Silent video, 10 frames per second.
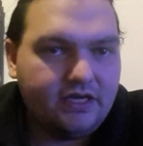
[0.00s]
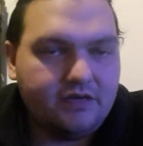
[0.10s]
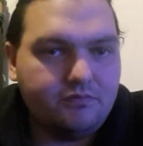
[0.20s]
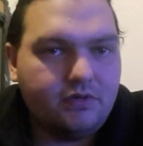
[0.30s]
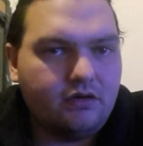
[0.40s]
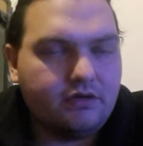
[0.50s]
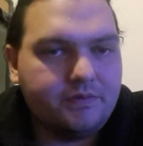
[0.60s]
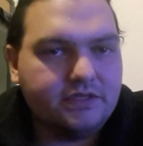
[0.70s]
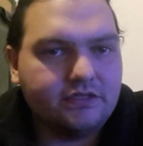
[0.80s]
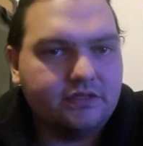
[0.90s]
I'm
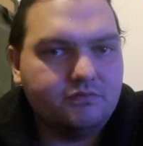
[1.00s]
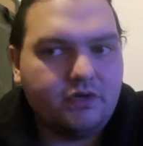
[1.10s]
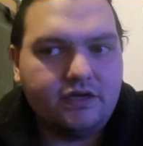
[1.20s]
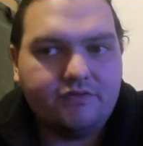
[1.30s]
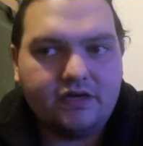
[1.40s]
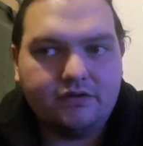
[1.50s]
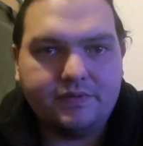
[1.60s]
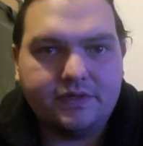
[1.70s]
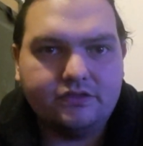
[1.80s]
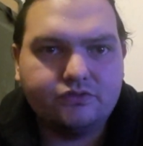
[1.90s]
going to be sowing mine around
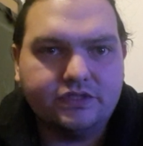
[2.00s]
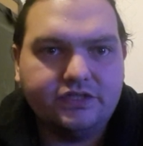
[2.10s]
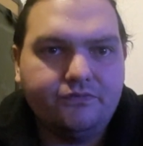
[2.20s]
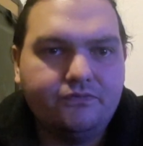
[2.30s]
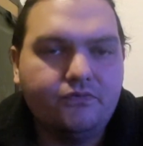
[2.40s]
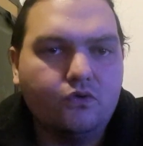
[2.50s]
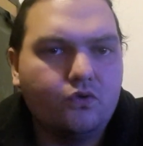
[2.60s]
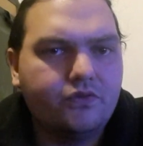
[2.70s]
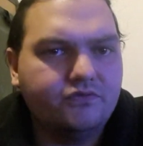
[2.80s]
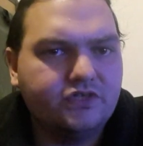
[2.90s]
about the
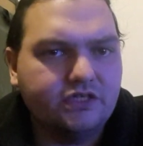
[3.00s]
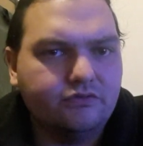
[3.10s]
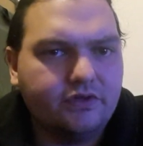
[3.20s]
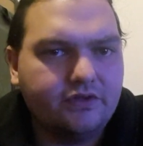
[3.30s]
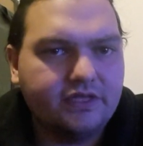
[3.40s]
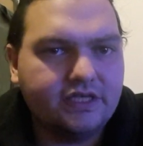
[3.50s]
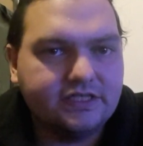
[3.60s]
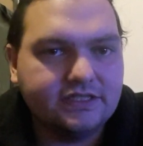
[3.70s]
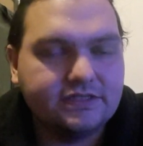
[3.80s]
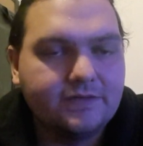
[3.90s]
24th of January, I think
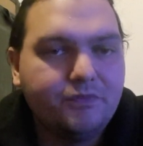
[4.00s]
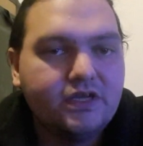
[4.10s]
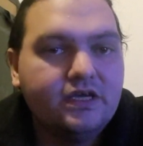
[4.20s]
it is,